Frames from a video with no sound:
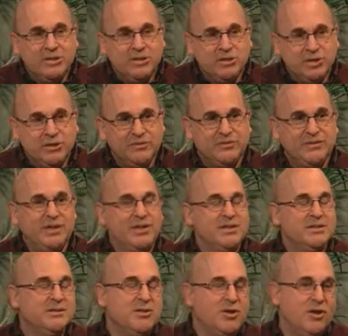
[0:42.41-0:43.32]
shifted
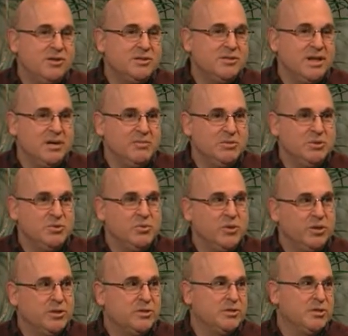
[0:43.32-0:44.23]
into Alzheimer's
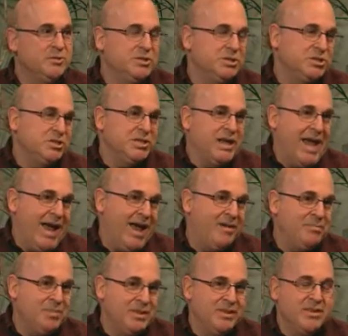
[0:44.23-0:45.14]
work. So it just
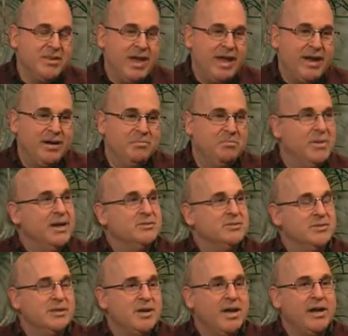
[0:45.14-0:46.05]
happened that at Mount
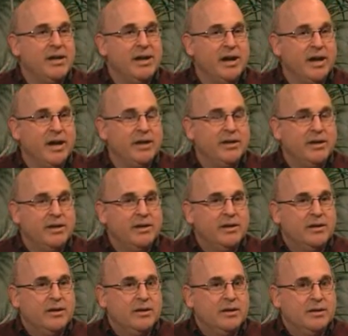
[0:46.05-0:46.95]
Sinai,
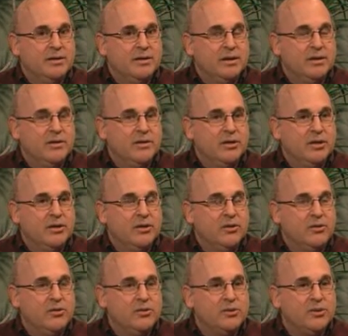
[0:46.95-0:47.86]
the
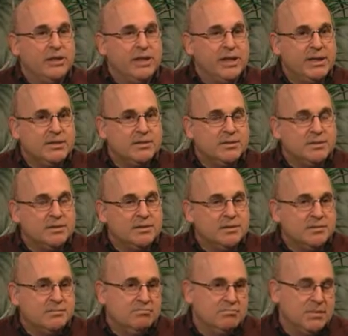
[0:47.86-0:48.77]

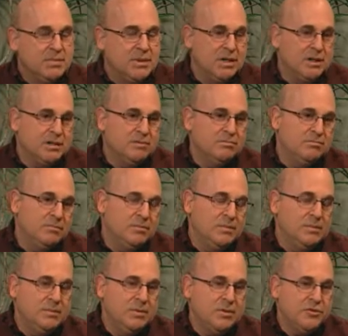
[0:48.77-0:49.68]
earliest
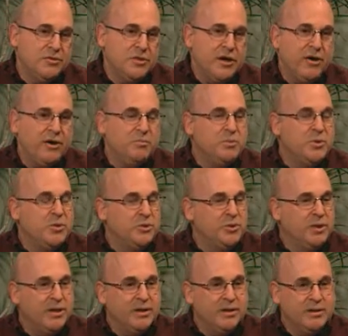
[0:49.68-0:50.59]

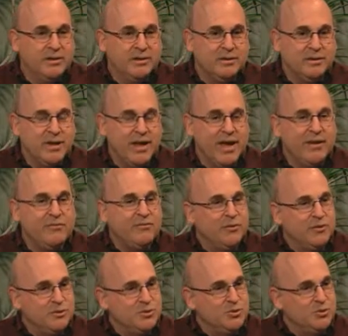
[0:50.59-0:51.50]
therapeutic
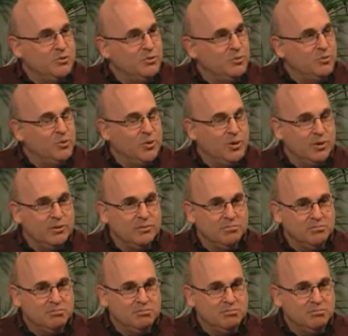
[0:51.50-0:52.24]
efforts were